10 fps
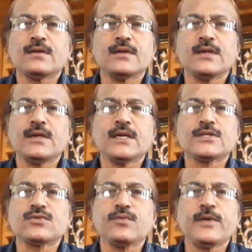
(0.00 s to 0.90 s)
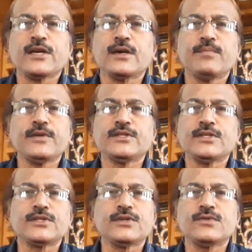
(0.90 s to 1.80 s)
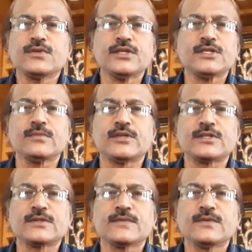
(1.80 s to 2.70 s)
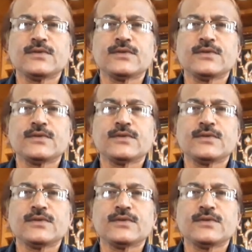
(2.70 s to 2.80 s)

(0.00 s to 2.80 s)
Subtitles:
he has to pay compensation to customers.